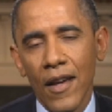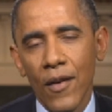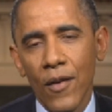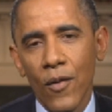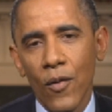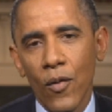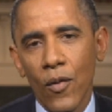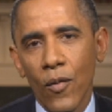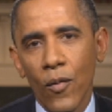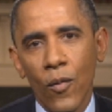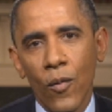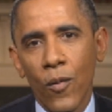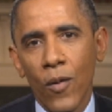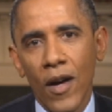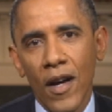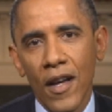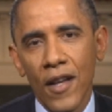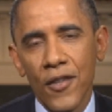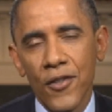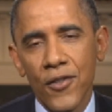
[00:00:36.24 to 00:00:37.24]

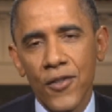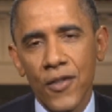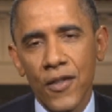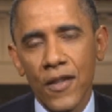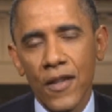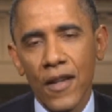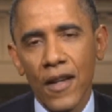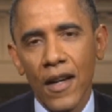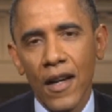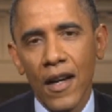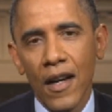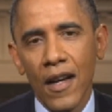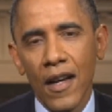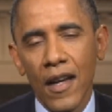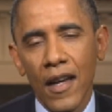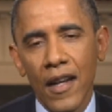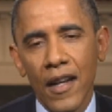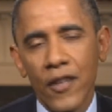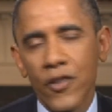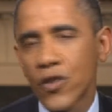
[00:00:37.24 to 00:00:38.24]
was
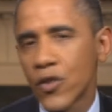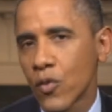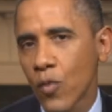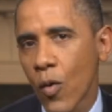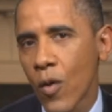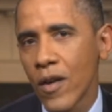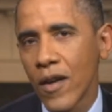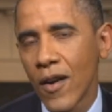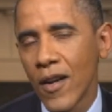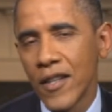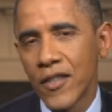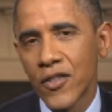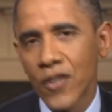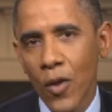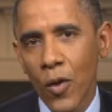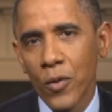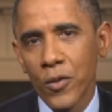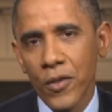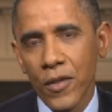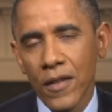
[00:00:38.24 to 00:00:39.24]
an extraordinary
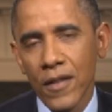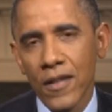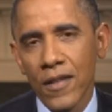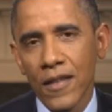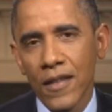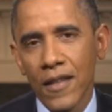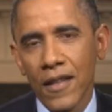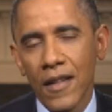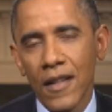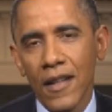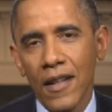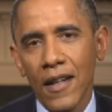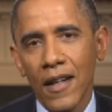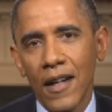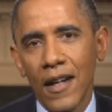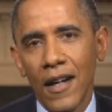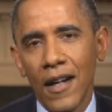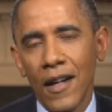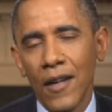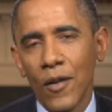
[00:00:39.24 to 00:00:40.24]
soldier,
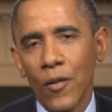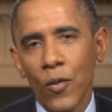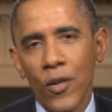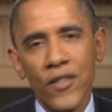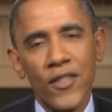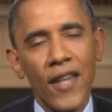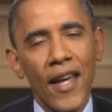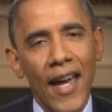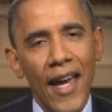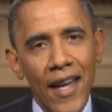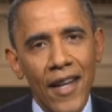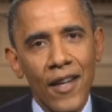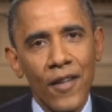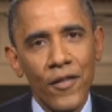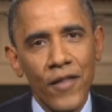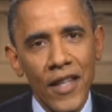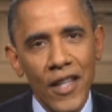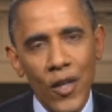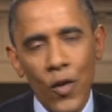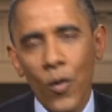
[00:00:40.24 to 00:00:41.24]
was the head of
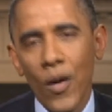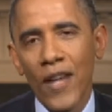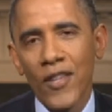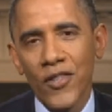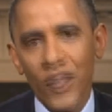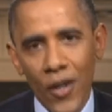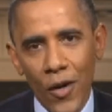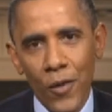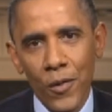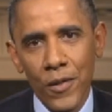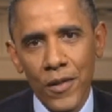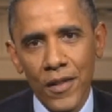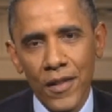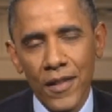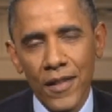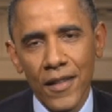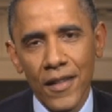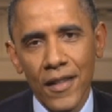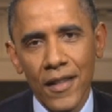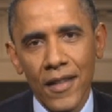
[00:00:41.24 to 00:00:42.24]
the USO,
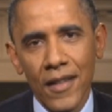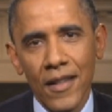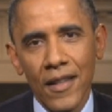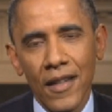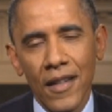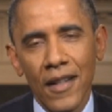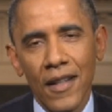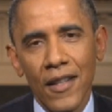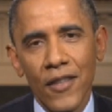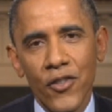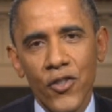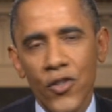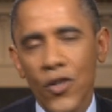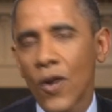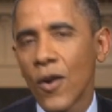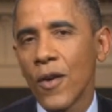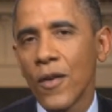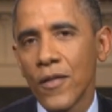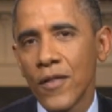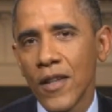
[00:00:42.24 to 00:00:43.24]

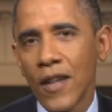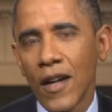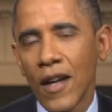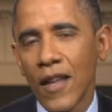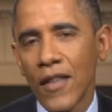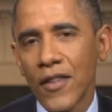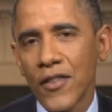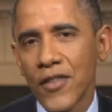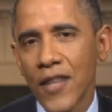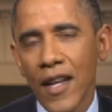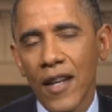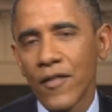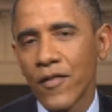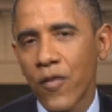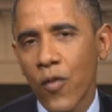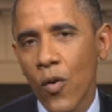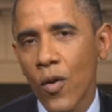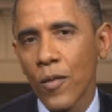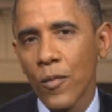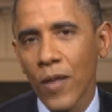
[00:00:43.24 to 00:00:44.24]
served on the Senate
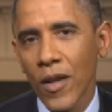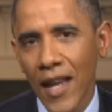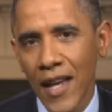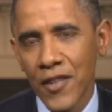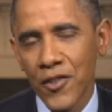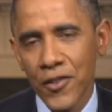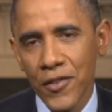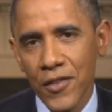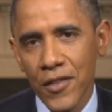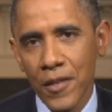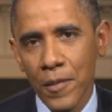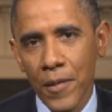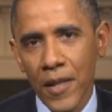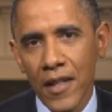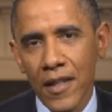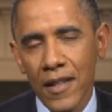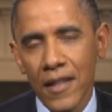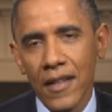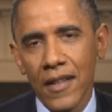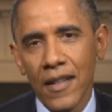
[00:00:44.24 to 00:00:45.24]
Foreign Relations
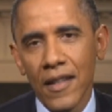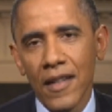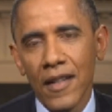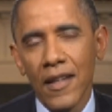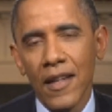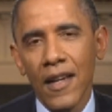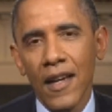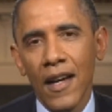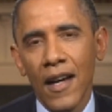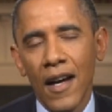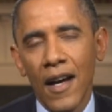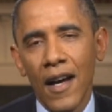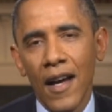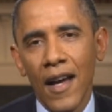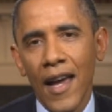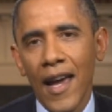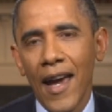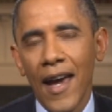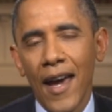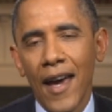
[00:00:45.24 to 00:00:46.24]
Committee,
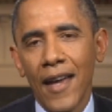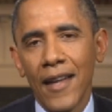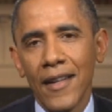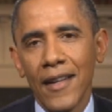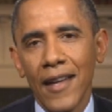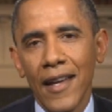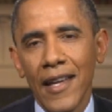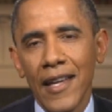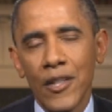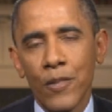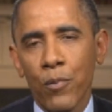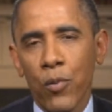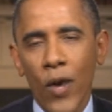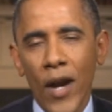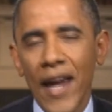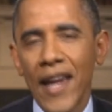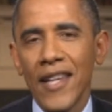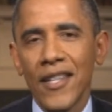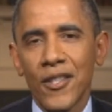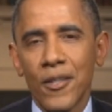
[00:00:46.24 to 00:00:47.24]
and is
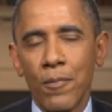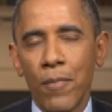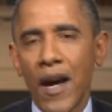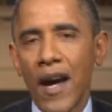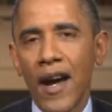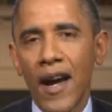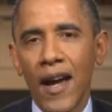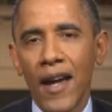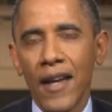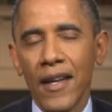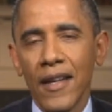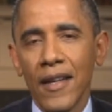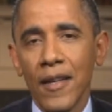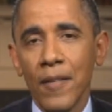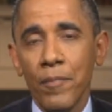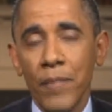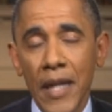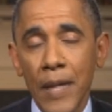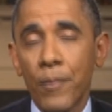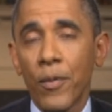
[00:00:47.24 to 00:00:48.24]
praised by
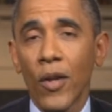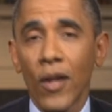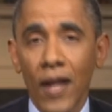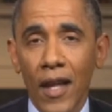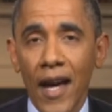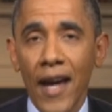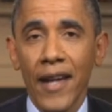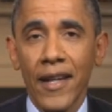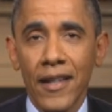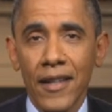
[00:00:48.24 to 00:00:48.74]
people like